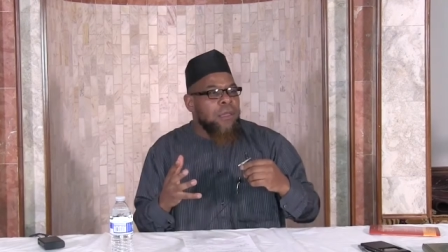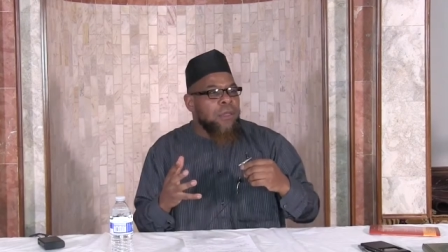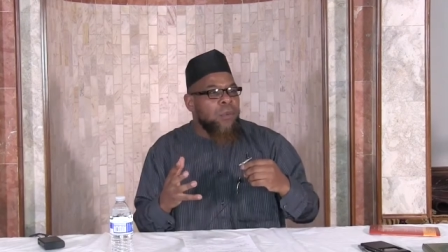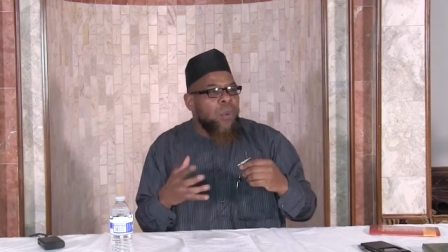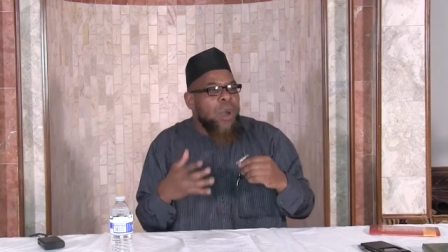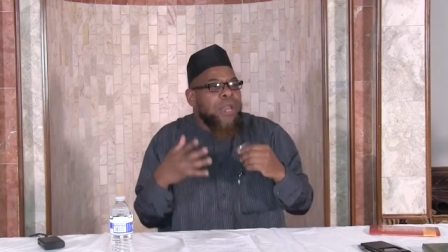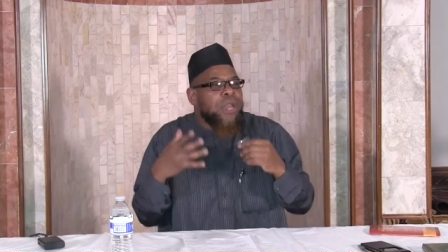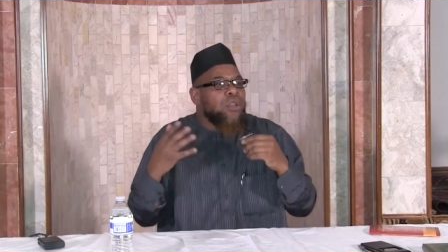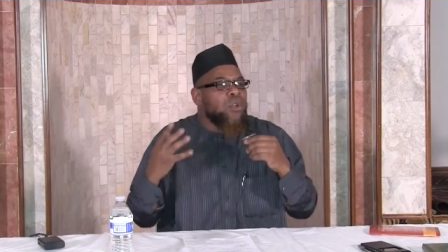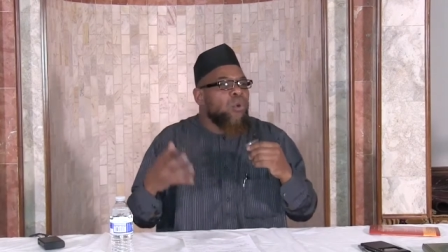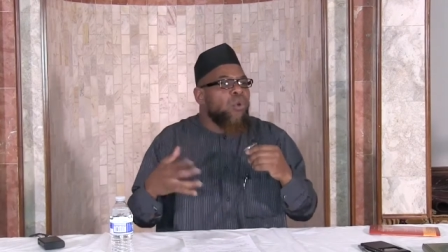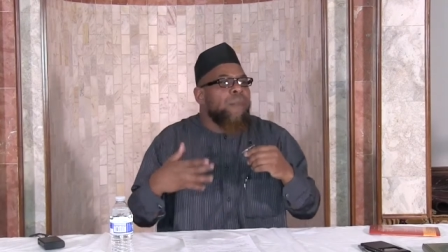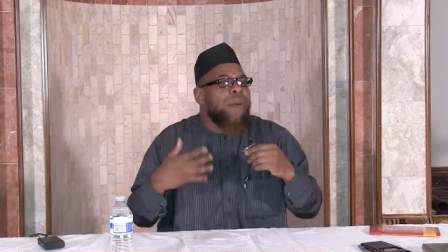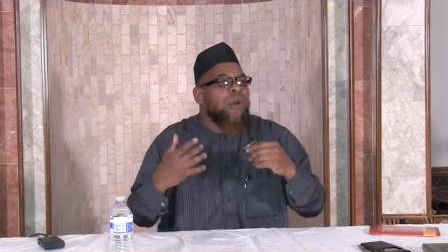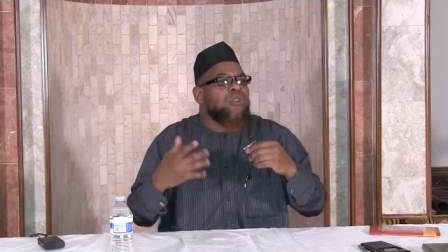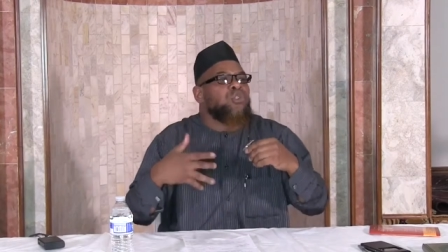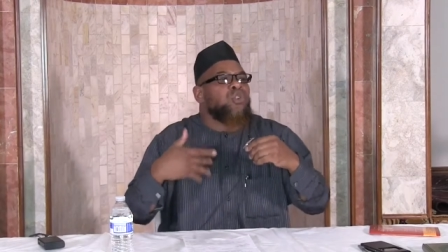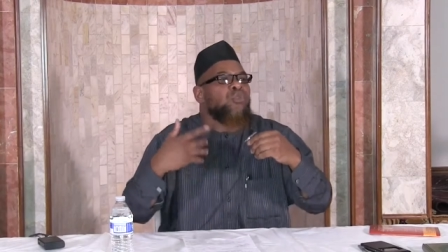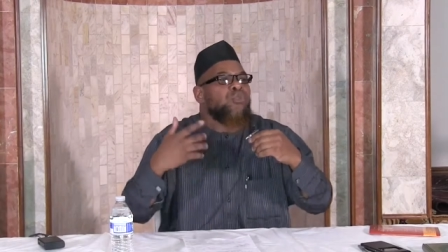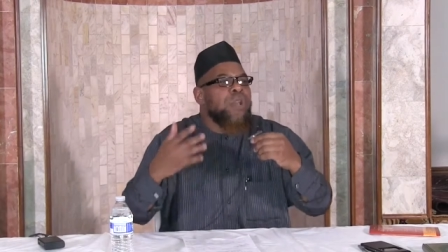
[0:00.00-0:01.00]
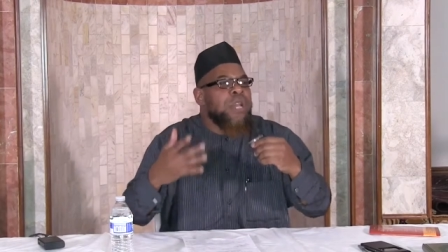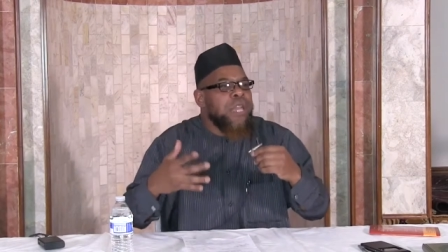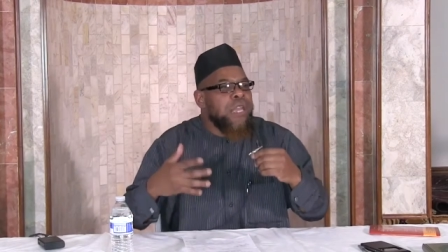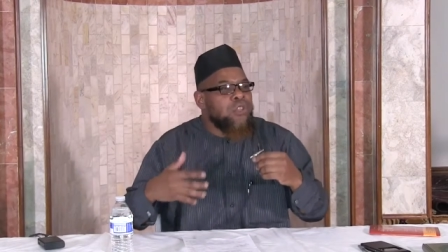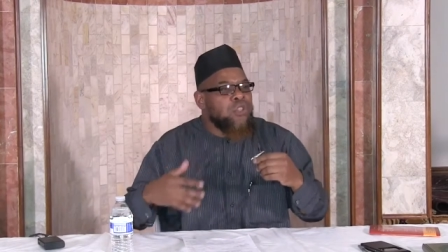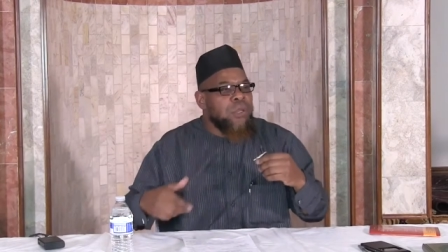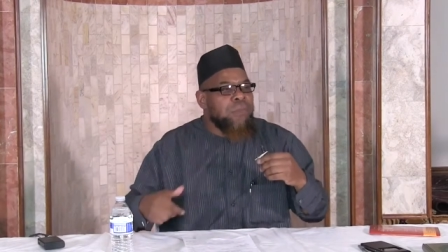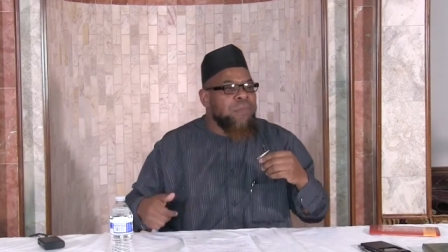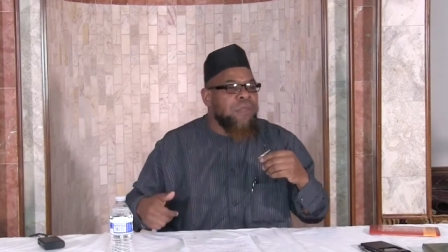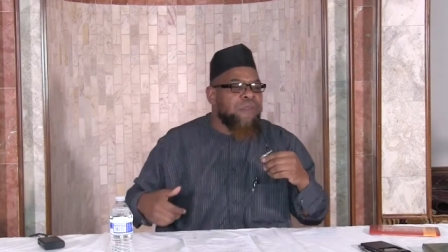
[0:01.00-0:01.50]
You want to know about your
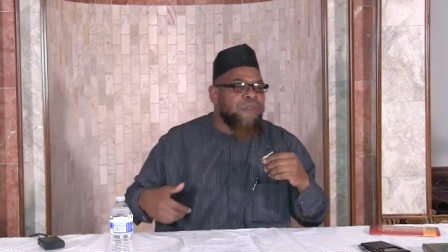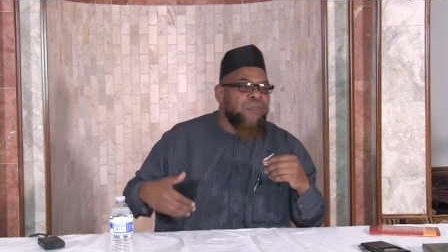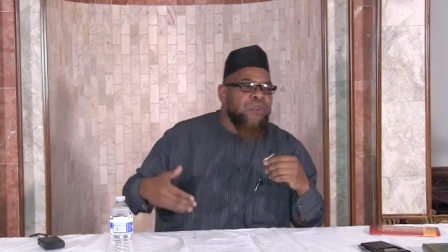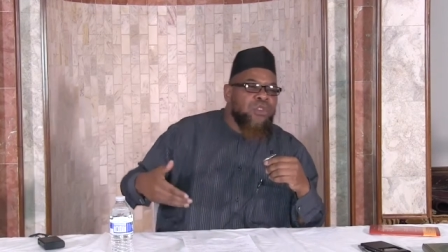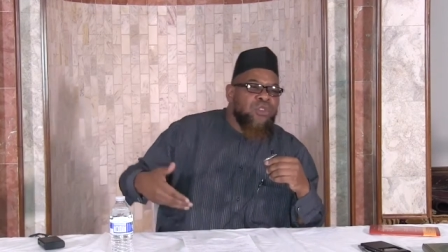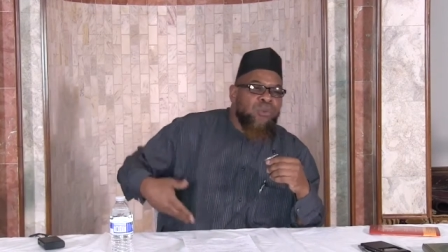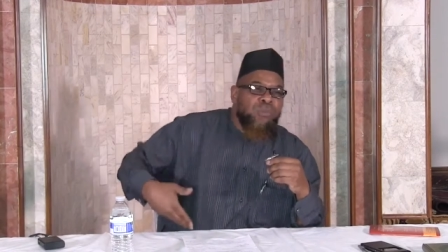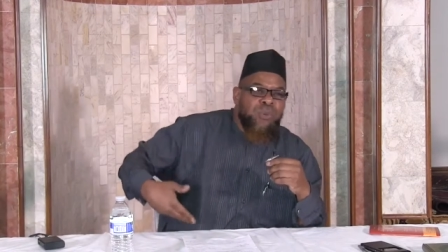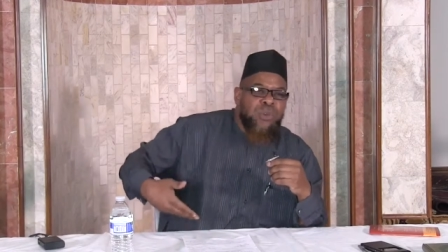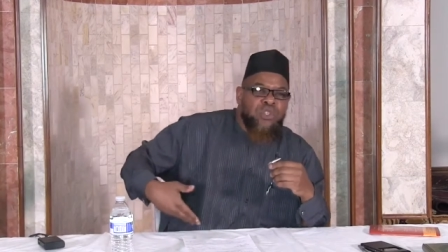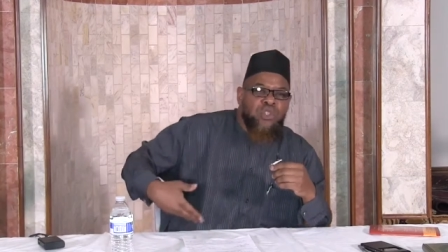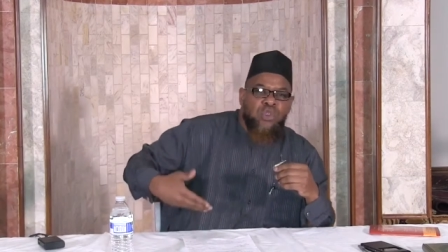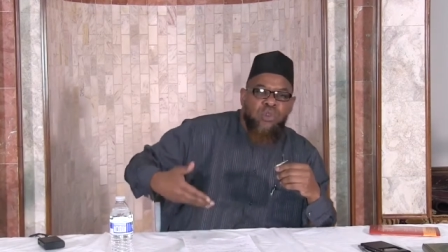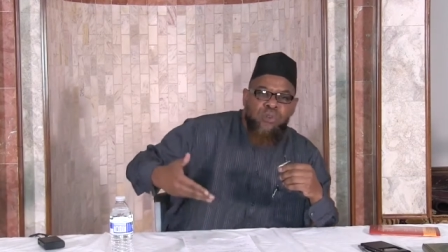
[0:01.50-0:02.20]
religion. Before you put